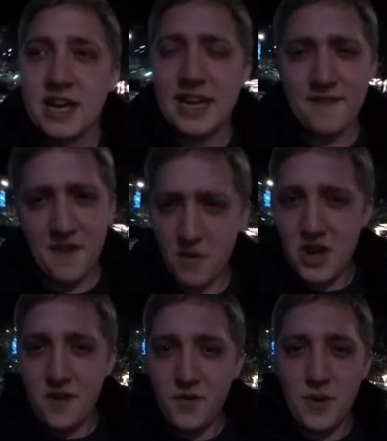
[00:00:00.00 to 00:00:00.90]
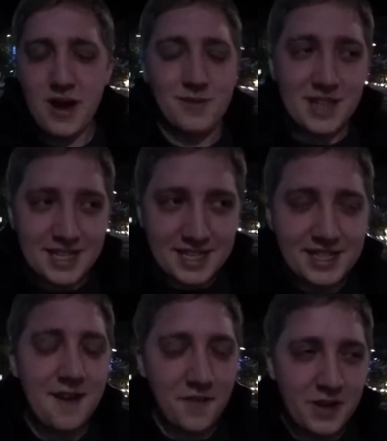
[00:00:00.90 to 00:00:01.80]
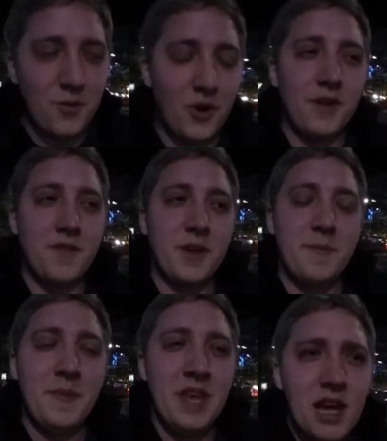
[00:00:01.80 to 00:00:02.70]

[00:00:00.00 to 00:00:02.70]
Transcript: get very overwhelmed, and this is definitely one of them.